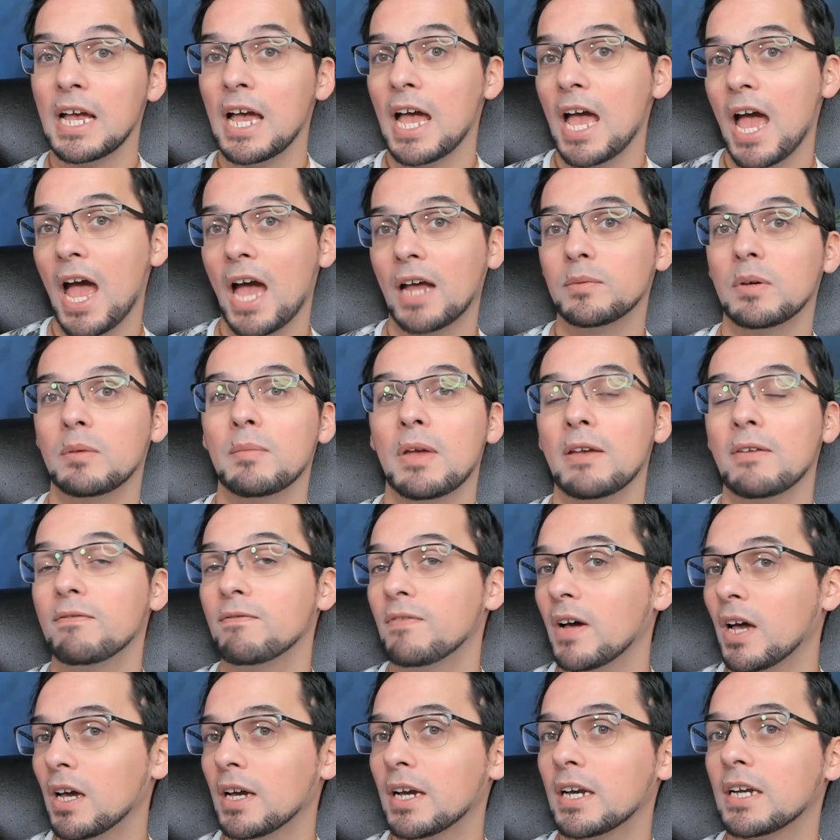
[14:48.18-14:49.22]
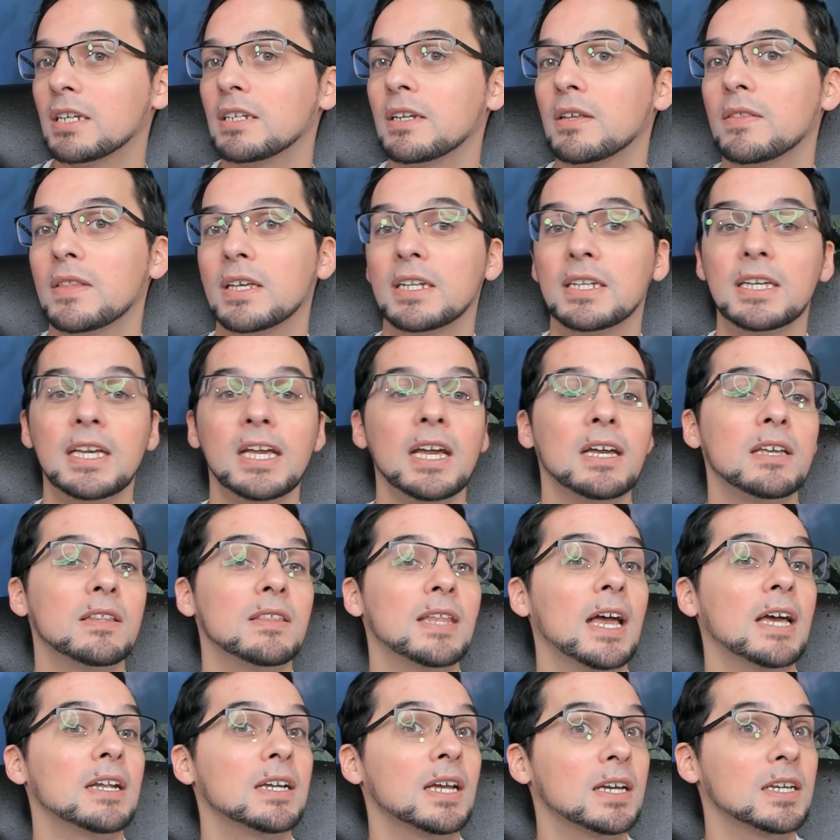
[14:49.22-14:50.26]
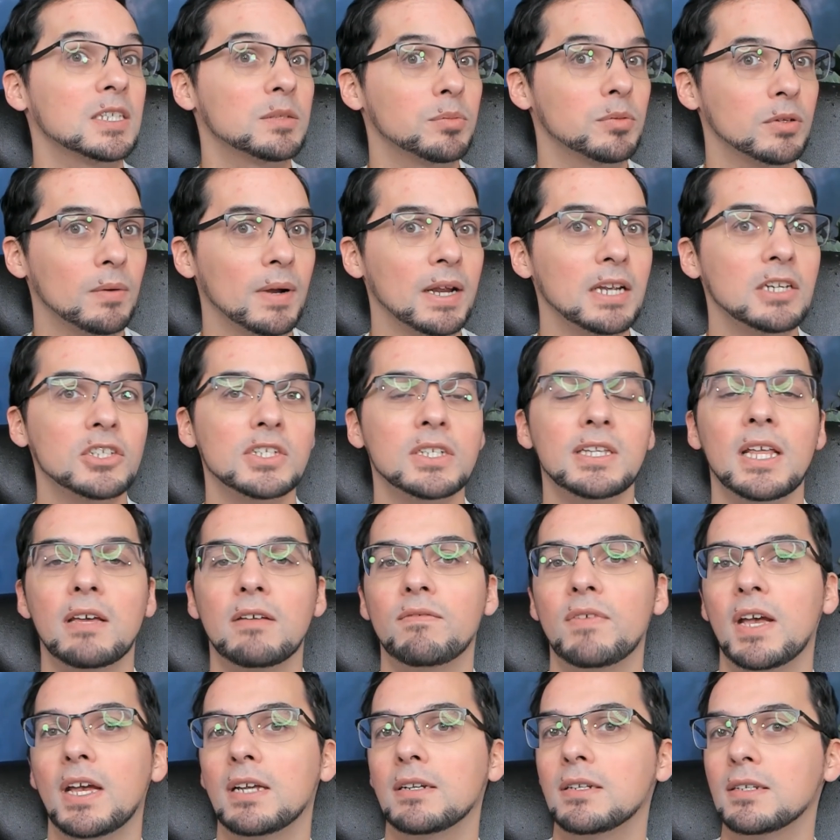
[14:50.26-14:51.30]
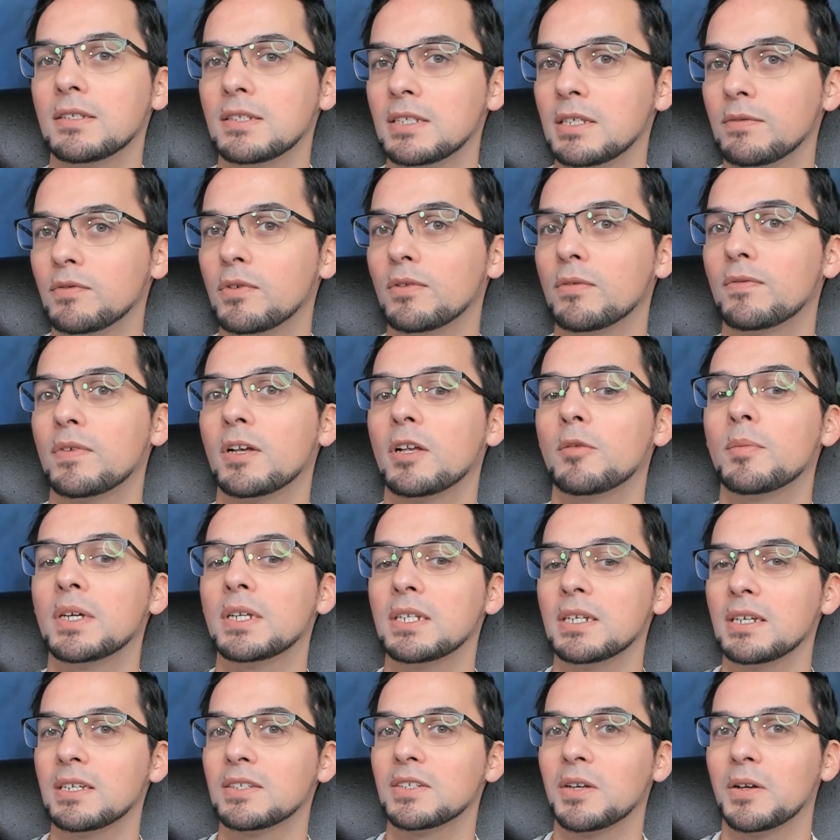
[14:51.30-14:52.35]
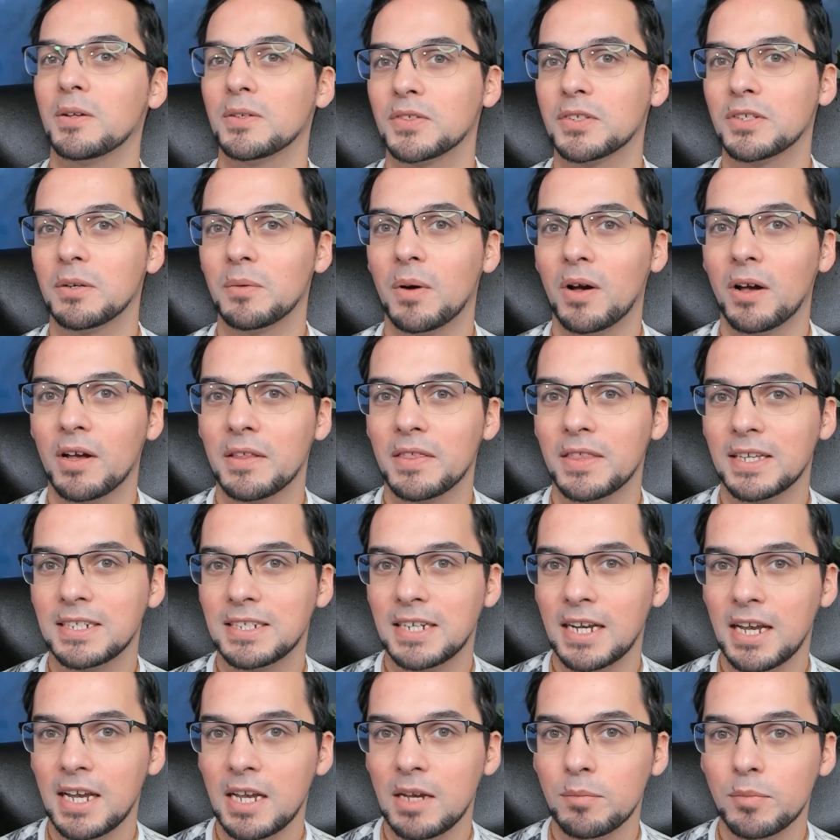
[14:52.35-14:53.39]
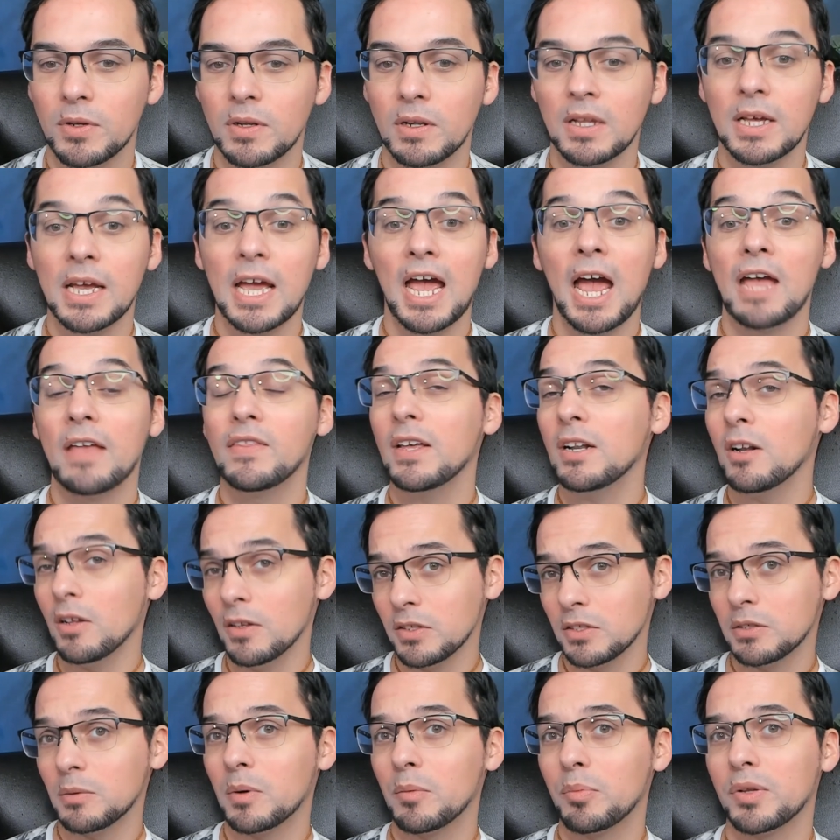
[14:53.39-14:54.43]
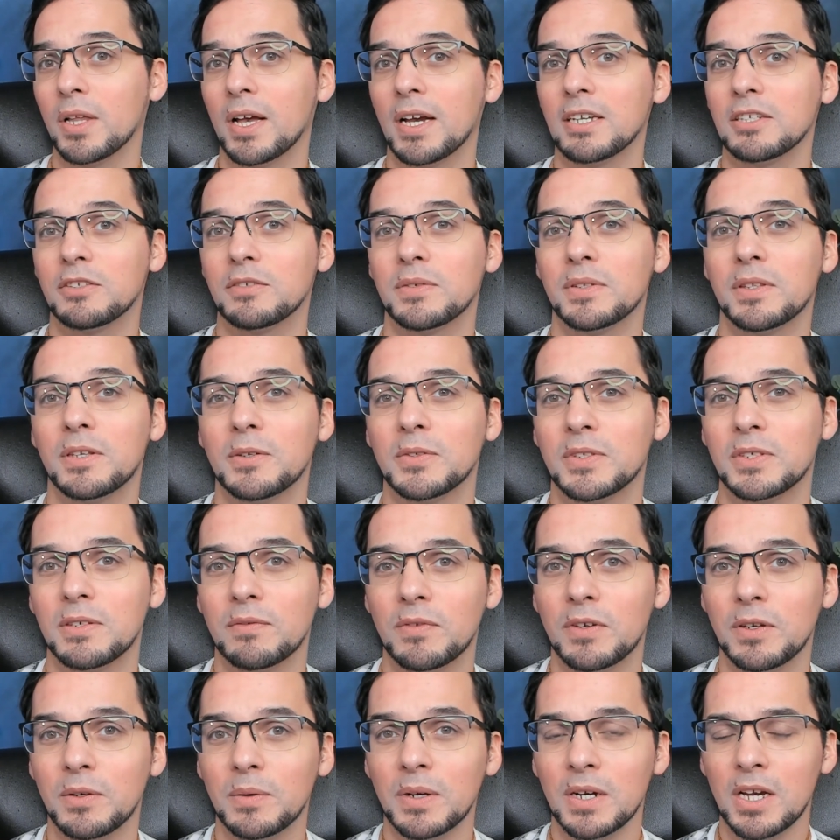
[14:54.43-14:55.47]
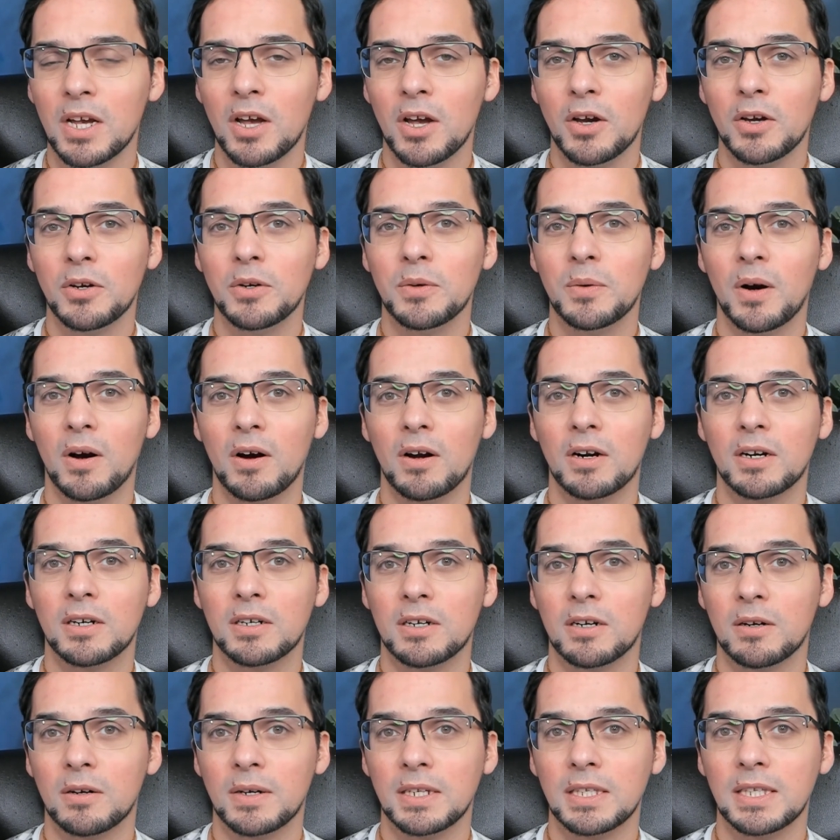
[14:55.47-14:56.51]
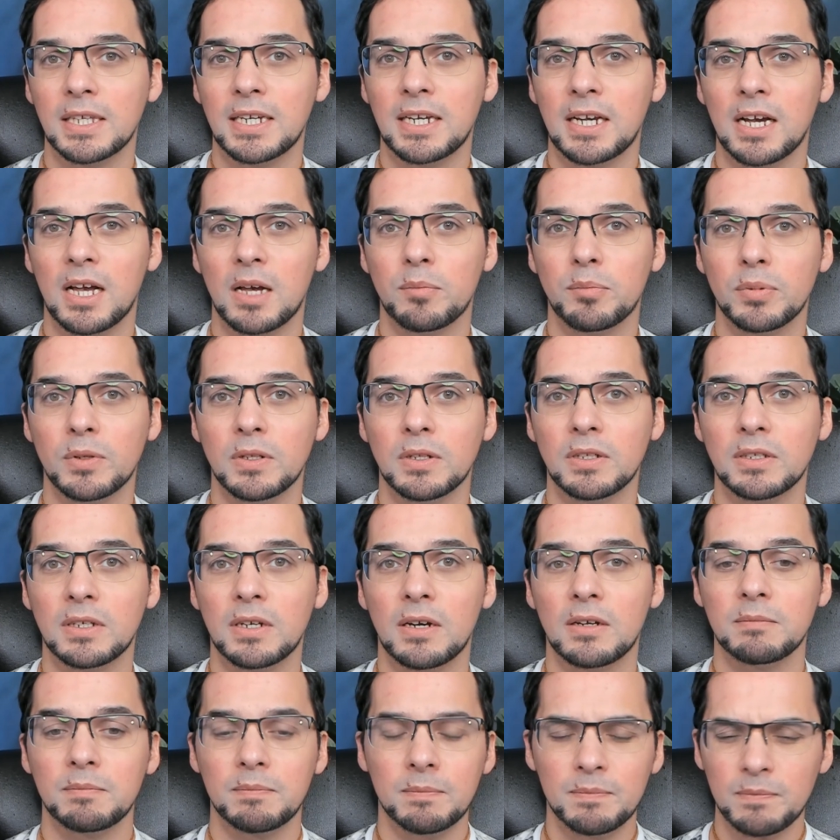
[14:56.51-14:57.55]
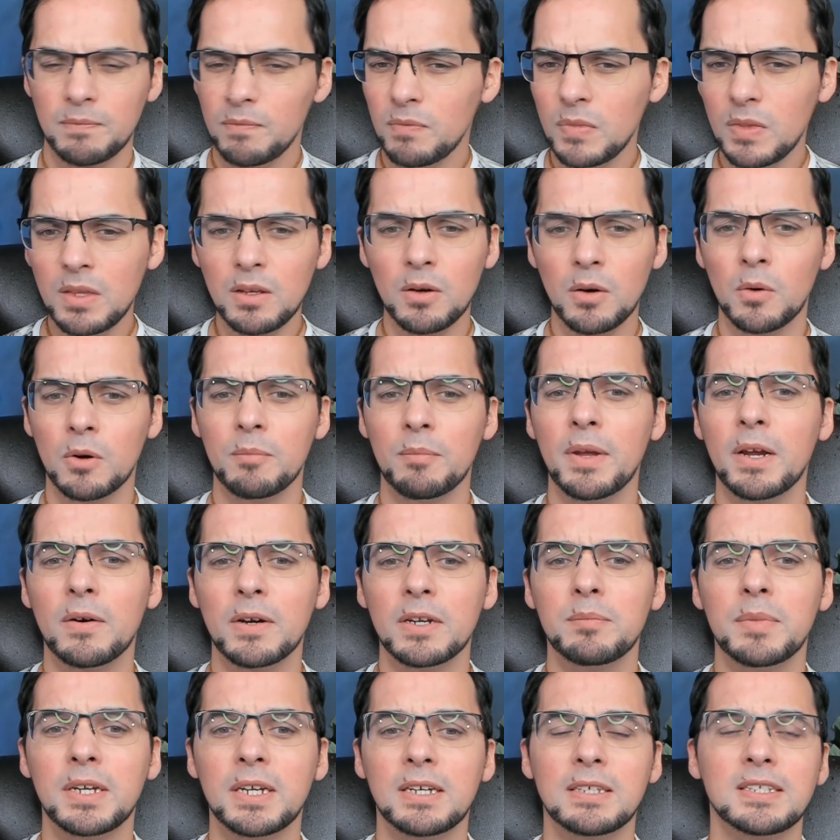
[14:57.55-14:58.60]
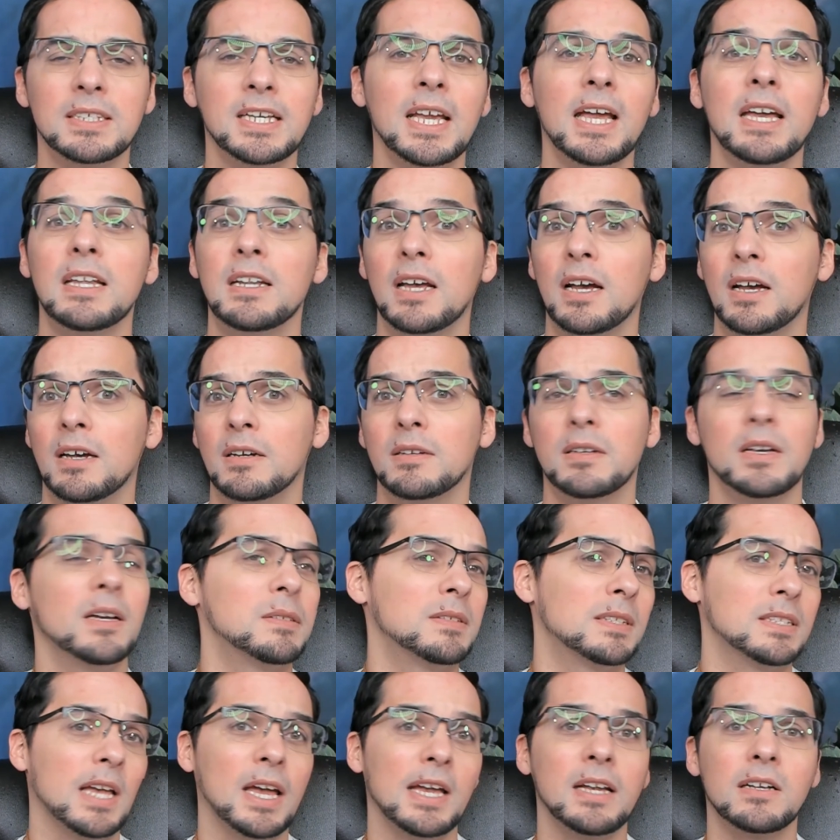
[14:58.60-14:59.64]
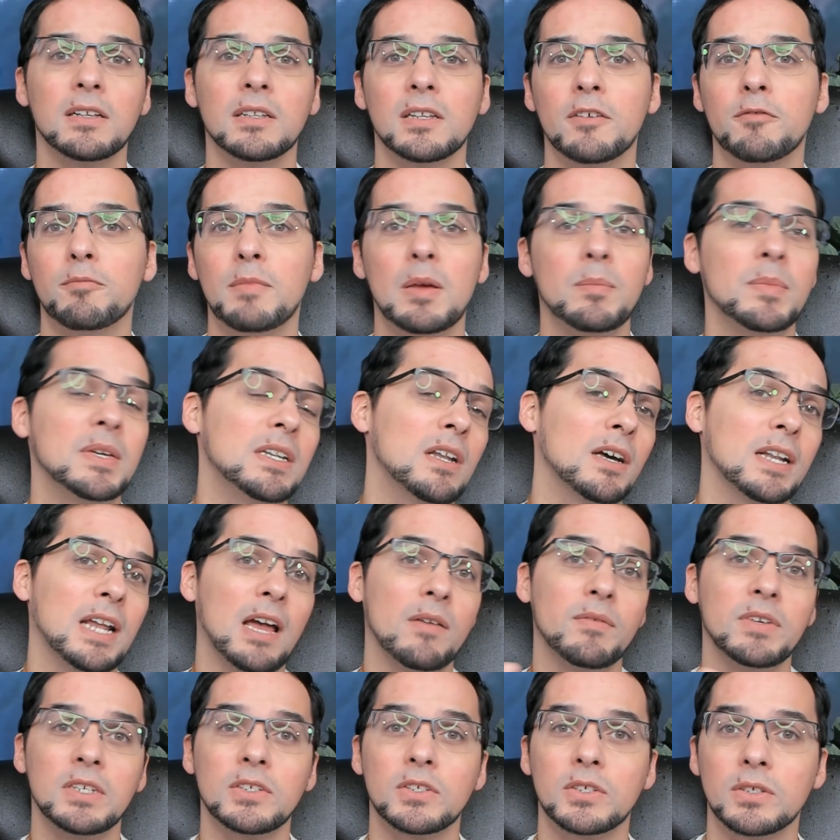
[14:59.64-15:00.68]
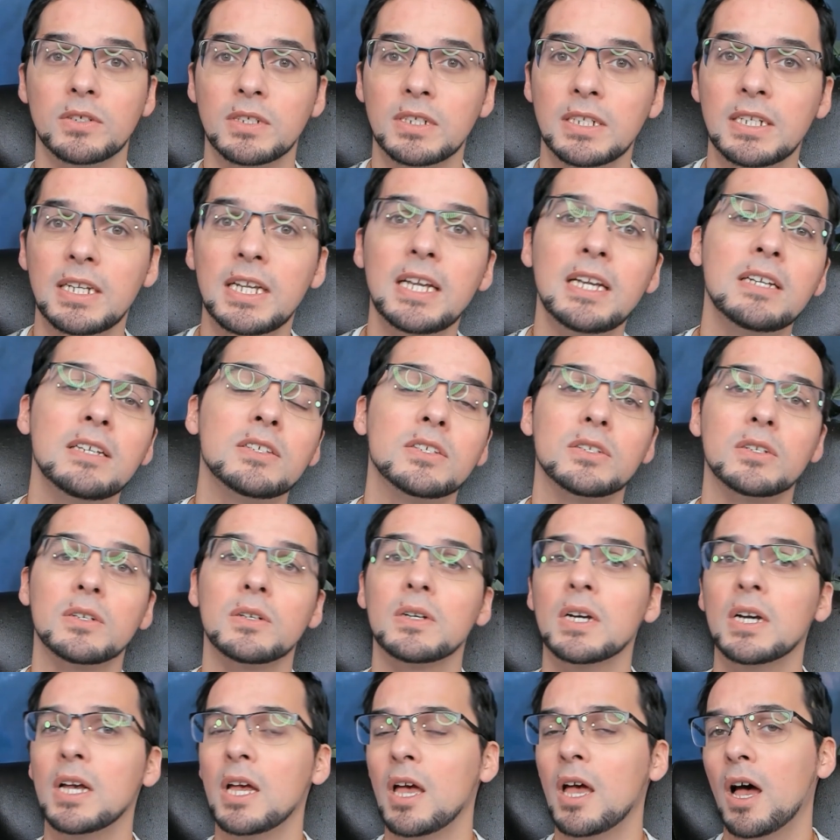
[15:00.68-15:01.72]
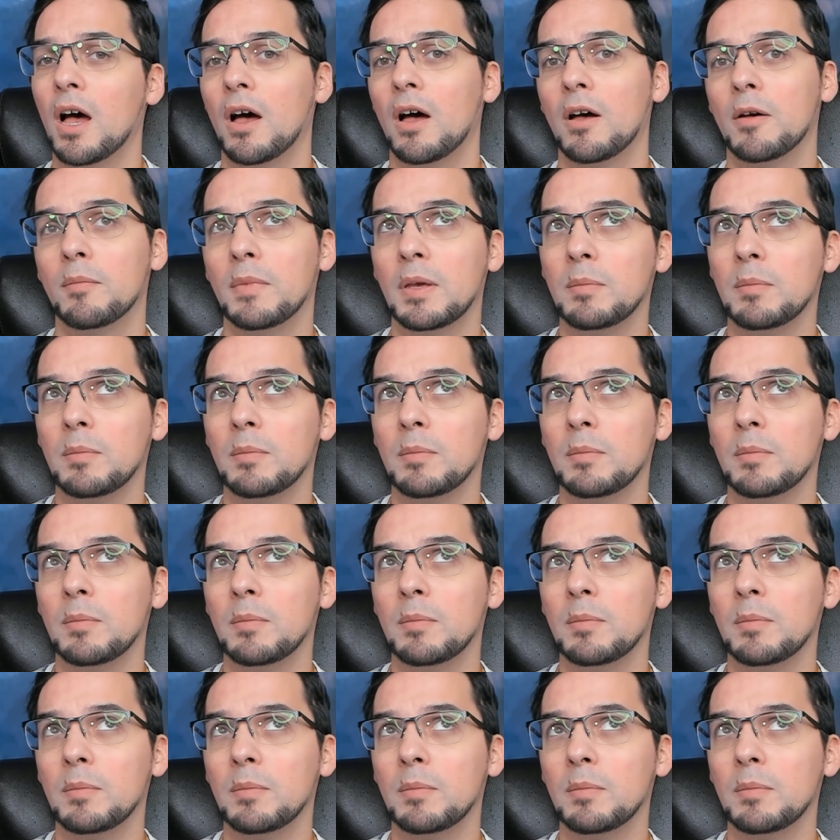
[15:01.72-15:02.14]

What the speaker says: and we may find that, again, that exploration, that fantasy fulfillment is also on the table. And that also applies for those of you who are currently coupled or married, because again, a cycle of maybe not having certain needs or maybe